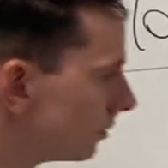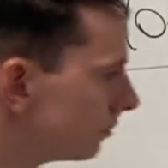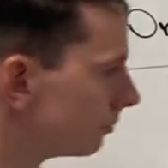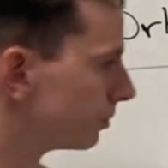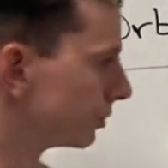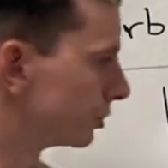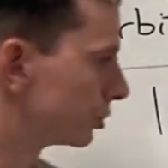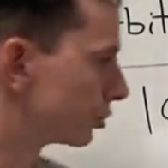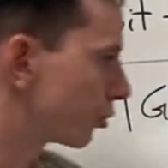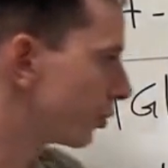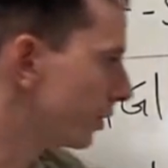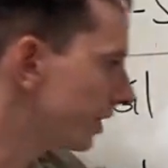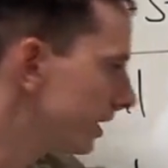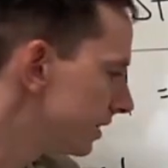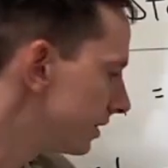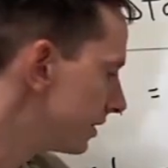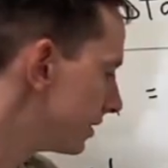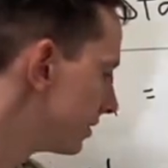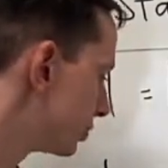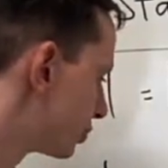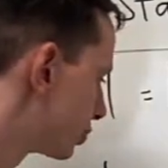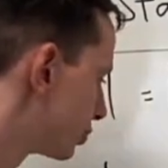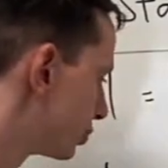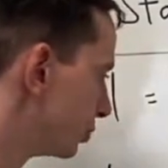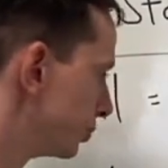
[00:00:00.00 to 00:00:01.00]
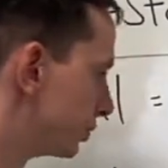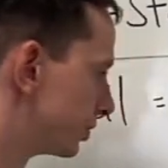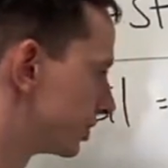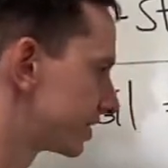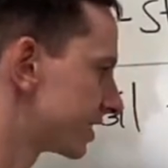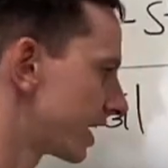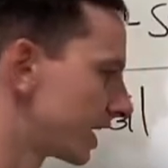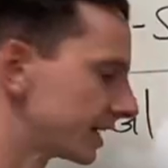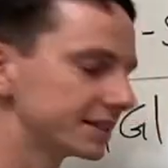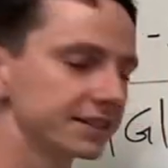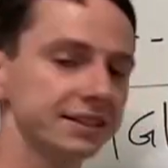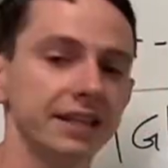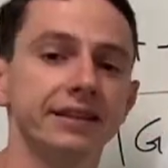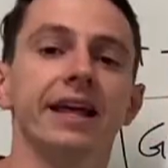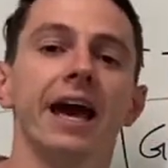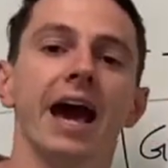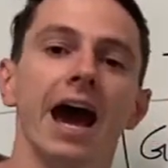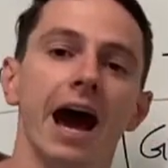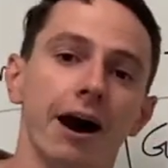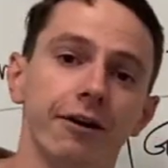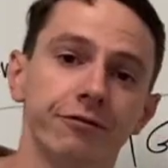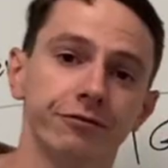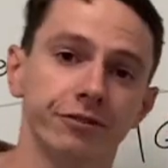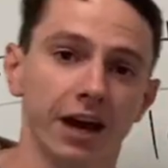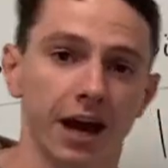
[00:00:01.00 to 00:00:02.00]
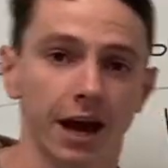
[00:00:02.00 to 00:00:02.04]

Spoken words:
between these two sets, then they have to